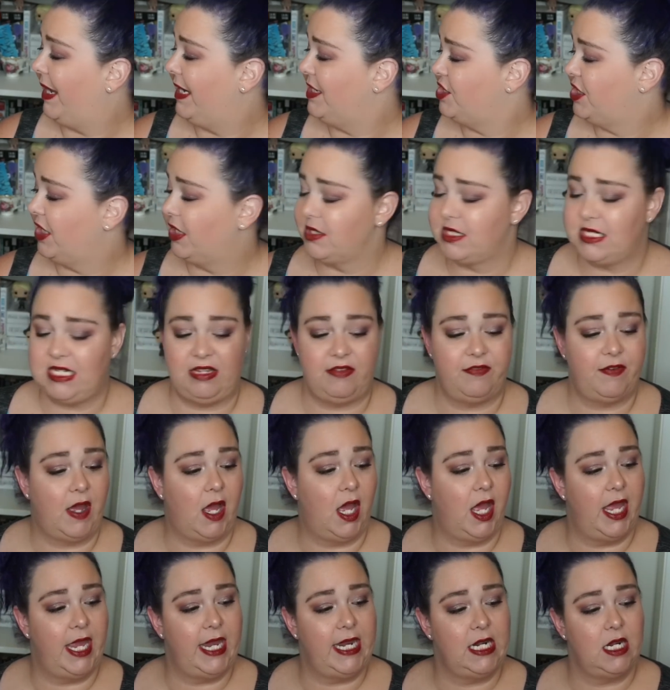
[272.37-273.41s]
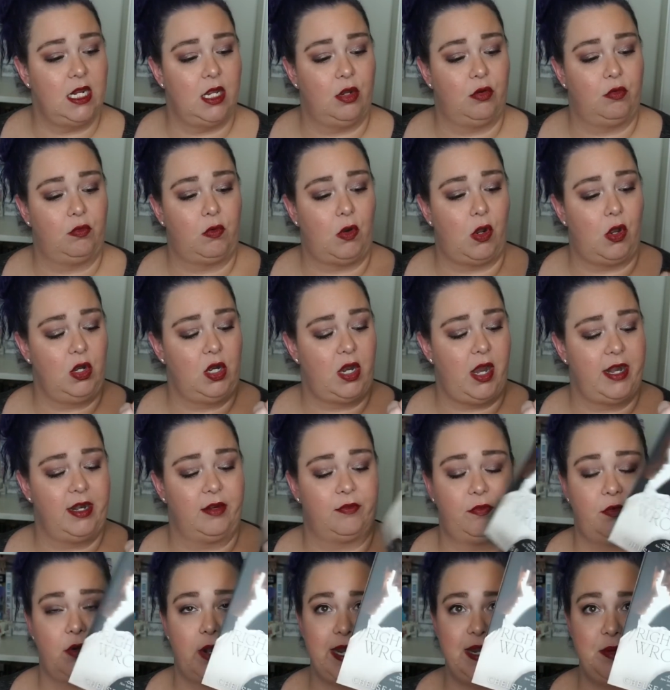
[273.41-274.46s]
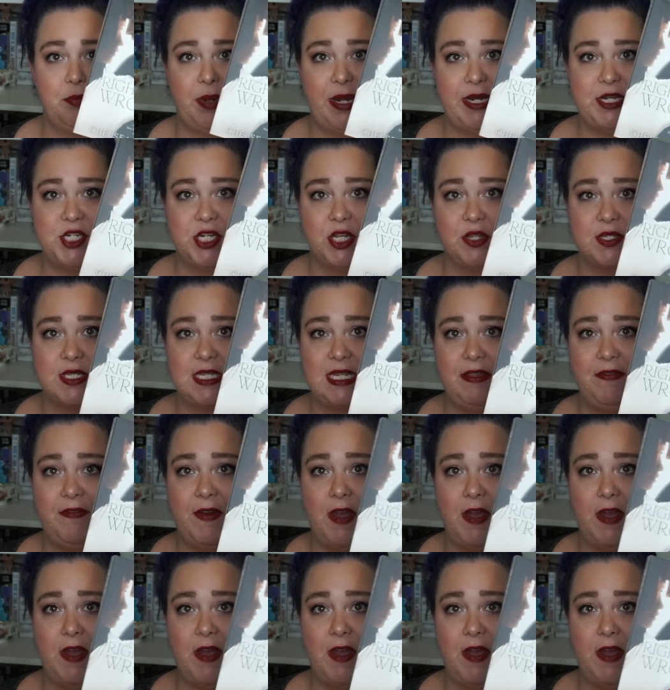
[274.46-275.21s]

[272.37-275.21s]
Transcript: by Chelsea Fine, Wrong Kind of Right by Chelsea